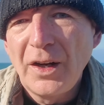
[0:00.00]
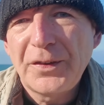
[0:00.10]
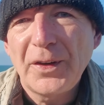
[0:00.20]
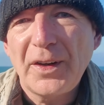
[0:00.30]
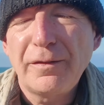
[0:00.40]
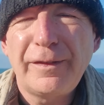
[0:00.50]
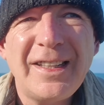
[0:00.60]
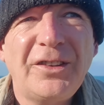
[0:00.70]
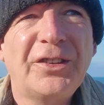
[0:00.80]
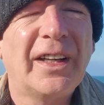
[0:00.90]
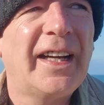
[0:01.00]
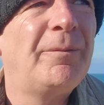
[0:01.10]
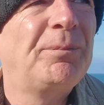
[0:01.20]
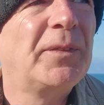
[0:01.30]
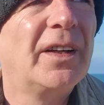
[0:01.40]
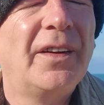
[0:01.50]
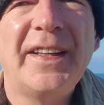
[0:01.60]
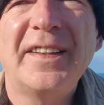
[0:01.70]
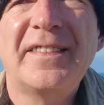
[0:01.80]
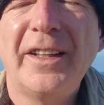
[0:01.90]
So eventually,
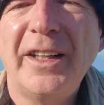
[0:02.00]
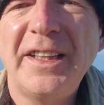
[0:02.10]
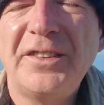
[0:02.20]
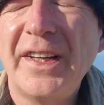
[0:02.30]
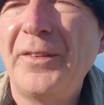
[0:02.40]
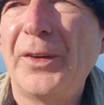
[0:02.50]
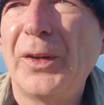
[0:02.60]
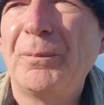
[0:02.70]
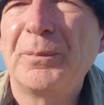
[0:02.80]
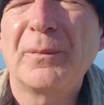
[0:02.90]
the Attorney General